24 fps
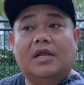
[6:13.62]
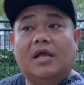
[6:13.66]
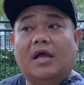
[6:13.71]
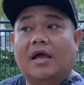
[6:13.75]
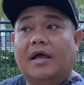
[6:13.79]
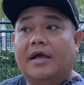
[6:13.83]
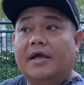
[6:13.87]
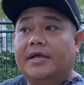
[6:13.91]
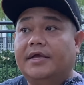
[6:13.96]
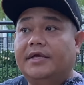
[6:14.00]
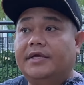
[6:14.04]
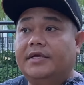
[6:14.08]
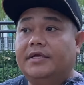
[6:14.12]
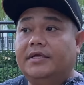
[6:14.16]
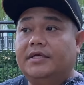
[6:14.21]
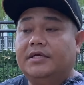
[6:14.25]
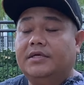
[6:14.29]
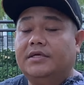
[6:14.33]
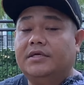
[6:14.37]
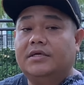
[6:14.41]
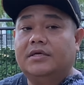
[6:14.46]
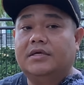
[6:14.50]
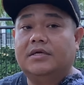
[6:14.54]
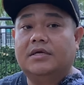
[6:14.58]

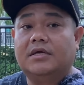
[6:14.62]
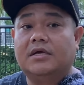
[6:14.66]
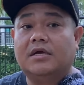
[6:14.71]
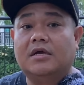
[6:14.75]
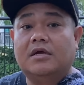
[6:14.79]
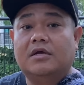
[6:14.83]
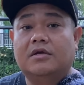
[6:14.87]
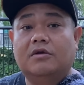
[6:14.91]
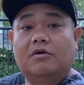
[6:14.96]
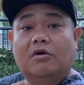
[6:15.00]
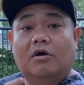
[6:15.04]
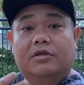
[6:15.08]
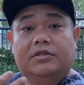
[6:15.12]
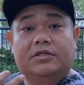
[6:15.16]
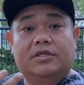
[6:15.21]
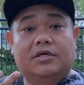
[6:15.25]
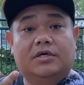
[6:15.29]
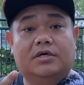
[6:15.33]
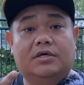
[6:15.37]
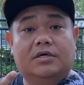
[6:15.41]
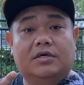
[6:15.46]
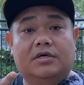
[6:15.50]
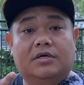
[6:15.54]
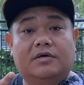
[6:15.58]
I got
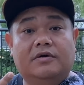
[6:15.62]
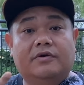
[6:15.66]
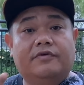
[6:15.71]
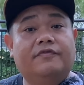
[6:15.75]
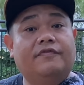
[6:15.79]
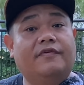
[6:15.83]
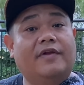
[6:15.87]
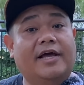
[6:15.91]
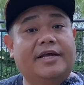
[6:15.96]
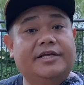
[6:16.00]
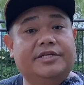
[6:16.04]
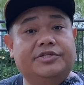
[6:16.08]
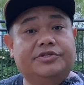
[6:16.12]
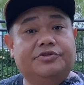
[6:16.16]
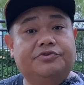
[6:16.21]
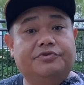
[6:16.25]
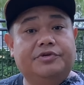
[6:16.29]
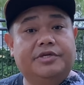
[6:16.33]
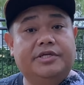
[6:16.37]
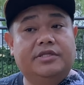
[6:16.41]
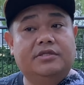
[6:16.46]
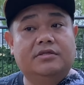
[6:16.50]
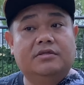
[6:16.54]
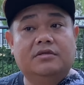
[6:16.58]
the fly
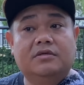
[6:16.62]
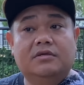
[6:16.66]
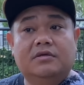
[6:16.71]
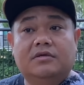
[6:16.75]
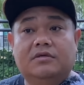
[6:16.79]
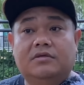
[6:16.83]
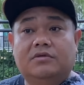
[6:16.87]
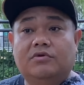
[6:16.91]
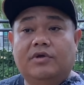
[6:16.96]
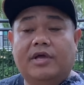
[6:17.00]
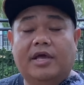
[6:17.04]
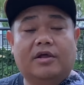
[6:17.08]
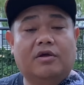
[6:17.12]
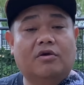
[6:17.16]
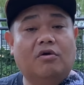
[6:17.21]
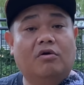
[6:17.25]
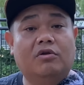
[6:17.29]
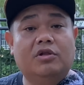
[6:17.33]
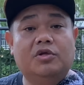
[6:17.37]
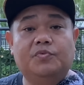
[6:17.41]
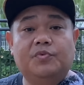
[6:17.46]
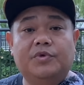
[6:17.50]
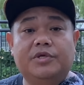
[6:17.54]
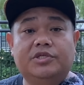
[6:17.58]
screen. You can
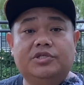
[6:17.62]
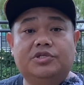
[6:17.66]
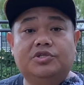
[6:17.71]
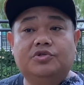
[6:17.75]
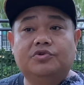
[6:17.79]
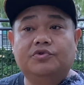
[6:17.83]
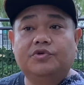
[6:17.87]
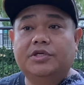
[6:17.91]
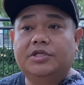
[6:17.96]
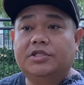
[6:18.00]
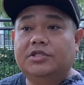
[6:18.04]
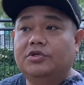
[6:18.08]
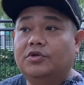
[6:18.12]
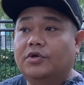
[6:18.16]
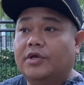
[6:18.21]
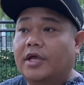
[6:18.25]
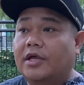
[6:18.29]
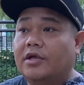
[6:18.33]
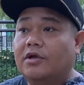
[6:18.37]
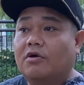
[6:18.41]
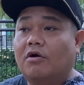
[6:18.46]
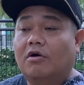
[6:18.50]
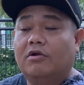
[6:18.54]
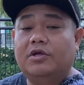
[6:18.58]
call it windscreen, you
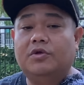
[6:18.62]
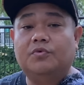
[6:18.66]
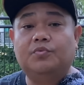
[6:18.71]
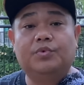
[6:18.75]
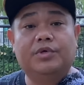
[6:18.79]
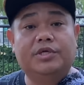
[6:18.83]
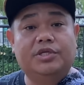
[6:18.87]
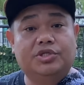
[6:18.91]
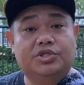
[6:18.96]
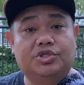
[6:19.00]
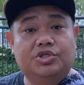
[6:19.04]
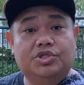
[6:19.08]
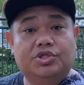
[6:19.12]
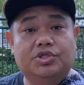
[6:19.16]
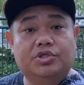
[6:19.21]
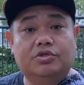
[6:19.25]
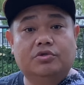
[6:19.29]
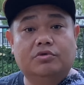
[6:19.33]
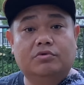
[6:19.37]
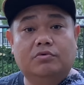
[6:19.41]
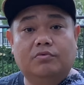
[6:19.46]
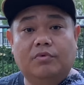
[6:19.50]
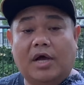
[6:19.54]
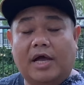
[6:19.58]
can call it
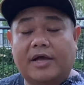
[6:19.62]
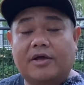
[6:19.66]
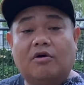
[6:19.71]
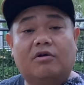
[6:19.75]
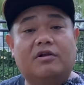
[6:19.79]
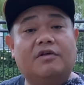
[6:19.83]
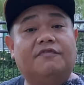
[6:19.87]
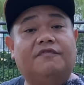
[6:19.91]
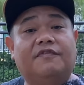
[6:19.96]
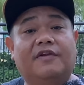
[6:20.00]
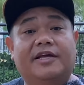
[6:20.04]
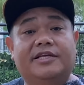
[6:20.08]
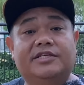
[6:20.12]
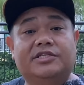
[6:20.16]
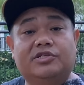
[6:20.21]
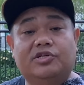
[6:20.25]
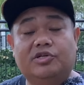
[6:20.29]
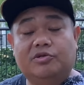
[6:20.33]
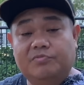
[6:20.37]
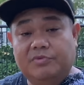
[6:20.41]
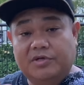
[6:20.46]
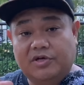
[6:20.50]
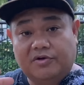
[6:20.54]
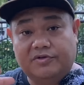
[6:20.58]
windshield. I call it fly
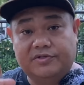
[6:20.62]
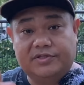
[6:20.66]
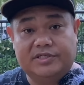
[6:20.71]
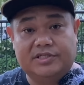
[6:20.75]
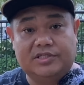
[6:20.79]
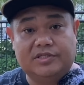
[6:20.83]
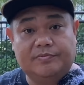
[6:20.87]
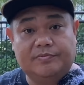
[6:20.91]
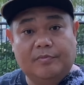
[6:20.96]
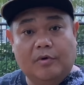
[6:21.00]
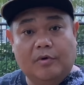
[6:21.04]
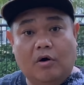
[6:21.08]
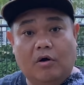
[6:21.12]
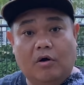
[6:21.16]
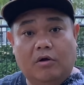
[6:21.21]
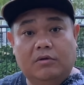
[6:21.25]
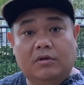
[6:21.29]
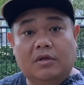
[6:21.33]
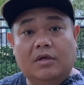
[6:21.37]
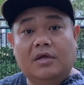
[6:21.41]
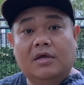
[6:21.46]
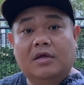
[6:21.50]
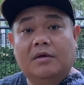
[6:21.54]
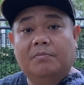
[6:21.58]
screen because it's small,
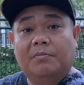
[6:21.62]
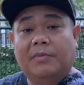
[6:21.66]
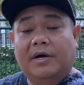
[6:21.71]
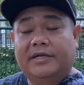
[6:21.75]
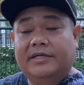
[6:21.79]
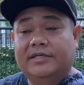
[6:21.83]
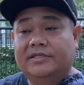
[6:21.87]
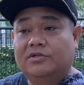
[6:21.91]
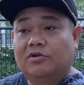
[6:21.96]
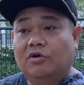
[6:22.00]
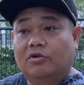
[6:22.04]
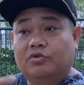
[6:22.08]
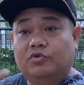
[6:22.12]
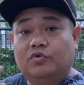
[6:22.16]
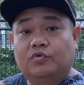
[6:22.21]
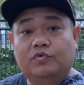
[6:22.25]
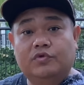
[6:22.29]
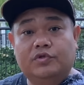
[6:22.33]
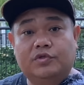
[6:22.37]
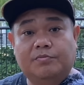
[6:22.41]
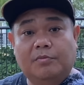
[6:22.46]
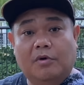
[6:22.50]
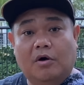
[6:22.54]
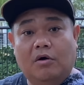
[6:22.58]
but it's not too
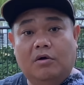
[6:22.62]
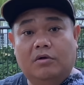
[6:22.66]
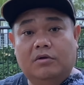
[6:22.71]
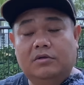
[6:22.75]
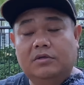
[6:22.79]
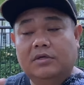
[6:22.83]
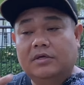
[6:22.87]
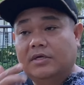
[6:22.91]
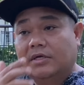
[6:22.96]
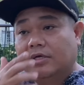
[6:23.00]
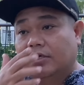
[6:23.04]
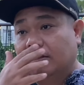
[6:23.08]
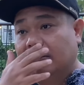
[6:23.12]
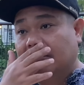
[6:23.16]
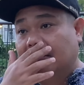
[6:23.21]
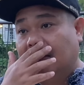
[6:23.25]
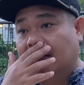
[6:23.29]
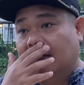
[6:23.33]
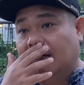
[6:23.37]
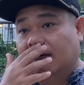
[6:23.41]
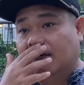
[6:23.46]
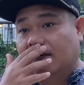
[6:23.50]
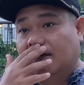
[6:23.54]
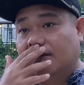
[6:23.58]
small.
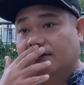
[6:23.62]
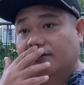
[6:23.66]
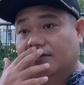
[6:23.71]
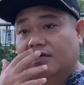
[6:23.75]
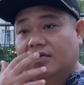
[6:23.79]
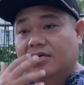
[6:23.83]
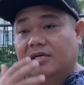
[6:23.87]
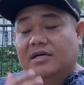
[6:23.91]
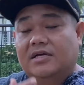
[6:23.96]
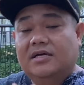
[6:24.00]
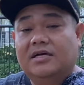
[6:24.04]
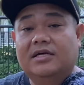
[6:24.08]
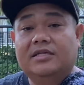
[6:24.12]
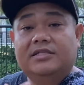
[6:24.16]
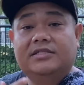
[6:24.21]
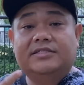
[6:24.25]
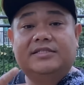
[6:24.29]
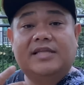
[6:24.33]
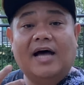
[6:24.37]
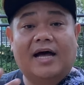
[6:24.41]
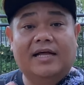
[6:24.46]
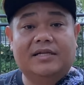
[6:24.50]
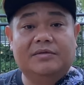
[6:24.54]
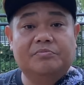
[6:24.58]
A
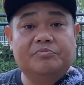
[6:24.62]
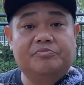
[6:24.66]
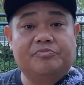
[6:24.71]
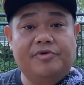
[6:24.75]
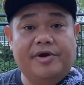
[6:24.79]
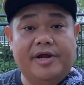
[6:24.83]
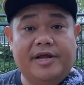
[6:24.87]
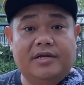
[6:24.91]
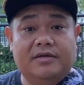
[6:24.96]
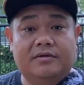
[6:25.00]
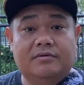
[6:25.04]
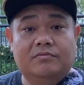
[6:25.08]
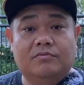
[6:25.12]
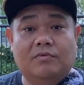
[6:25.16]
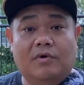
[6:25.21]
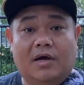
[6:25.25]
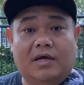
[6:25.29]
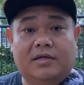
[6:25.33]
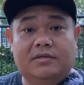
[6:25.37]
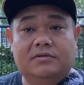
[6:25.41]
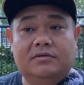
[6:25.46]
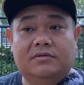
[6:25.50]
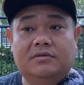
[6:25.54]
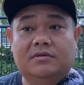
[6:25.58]
Dart brand
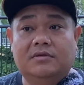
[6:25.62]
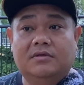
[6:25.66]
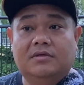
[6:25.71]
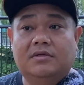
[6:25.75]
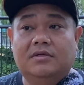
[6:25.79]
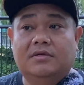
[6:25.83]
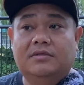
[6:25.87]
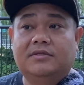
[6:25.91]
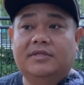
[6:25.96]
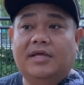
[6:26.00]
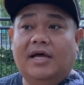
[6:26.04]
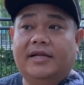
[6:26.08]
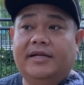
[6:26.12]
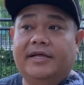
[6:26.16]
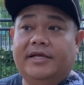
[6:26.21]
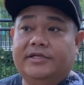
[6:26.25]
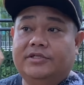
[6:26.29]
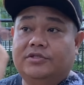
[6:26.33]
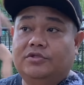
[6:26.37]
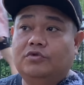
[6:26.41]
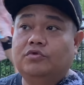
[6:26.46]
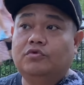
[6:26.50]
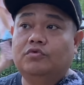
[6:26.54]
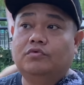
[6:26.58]
one. Dart has
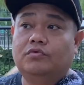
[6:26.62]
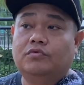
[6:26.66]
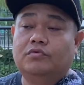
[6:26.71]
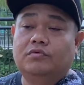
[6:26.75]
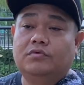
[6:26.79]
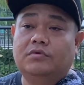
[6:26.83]
two.